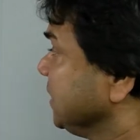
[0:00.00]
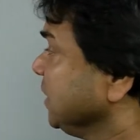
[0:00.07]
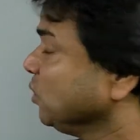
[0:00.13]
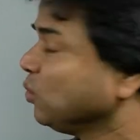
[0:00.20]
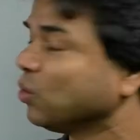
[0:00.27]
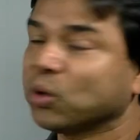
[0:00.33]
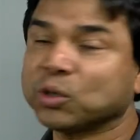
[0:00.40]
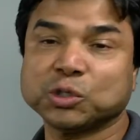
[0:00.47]

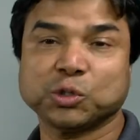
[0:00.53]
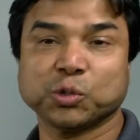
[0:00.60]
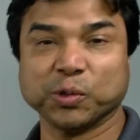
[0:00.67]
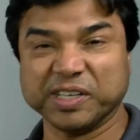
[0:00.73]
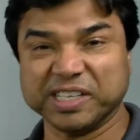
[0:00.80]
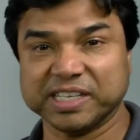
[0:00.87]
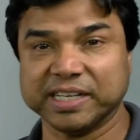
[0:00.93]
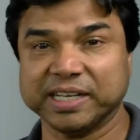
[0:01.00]
Note
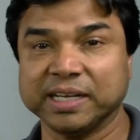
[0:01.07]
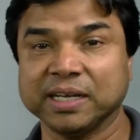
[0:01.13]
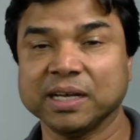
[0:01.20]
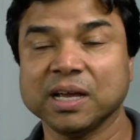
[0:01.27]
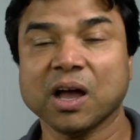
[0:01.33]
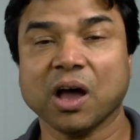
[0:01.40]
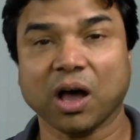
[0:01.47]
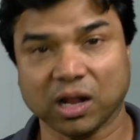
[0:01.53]

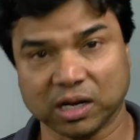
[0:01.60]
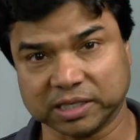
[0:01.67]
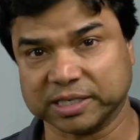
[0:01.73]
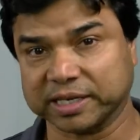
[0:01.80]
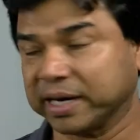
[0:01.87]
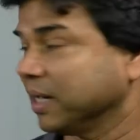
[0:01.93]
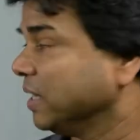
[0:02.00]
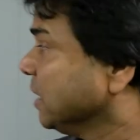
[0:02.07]
20
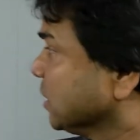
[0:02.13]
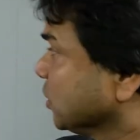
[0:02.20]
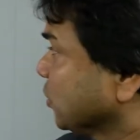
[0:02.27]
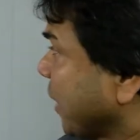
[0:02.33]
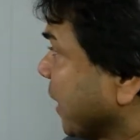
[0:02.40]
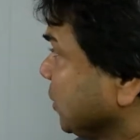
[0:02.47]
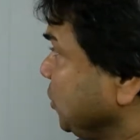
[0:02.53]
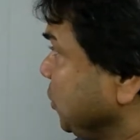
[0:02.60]
Ultra. So
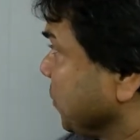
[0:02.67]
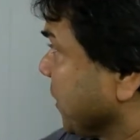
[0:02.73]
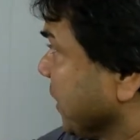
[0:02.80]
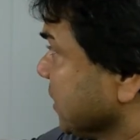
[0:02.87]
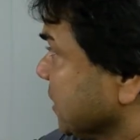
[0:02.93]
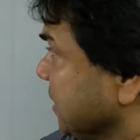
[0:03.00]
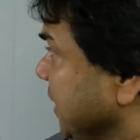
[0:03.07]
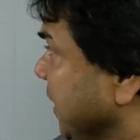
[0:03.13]
as you
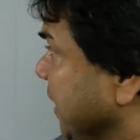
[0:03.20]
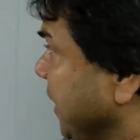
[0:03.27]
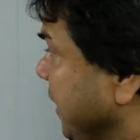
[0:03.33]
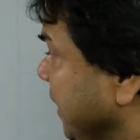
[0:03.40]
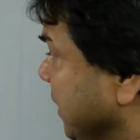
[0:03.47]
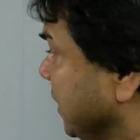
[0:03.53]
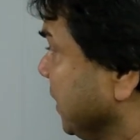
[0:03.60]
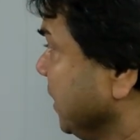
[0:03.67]
can see
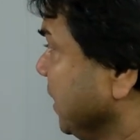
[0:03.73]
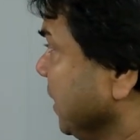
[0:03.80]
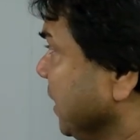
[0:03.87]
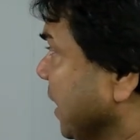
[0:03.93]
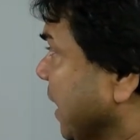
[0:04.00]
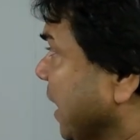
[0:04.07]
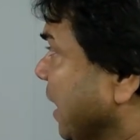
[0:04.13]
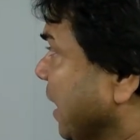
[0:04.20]
here,
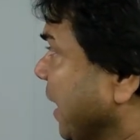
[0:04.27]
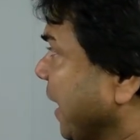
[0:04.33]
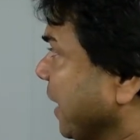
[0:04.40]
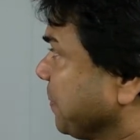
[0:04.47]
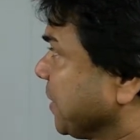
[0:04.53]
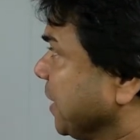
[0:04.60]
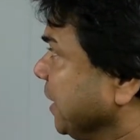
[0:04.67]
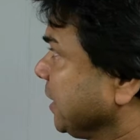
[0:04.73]
I
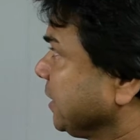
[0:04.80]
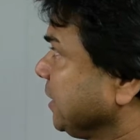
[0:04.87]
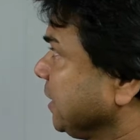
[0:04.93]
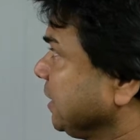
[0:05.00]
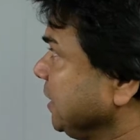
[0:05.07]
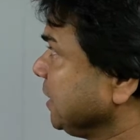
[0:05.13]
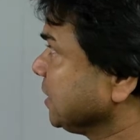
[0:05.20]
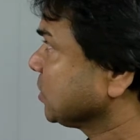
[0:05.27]
have
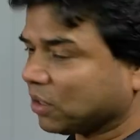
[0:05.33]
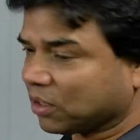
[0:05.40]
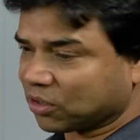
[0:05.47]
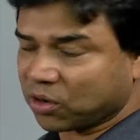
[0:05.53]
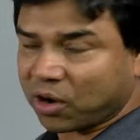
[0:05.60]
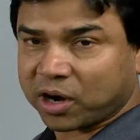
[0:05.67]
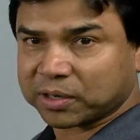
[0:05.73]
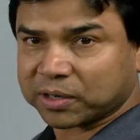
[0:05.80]
connected this
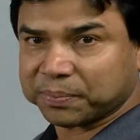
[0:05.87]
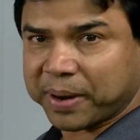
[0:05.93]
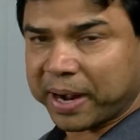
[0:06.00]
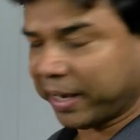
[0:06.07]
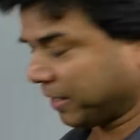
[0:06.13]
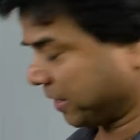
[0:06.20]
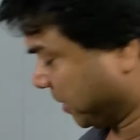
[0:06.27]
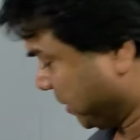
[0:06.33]
Rode
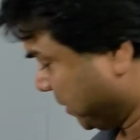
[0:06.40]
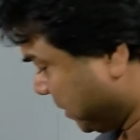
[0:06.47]
mic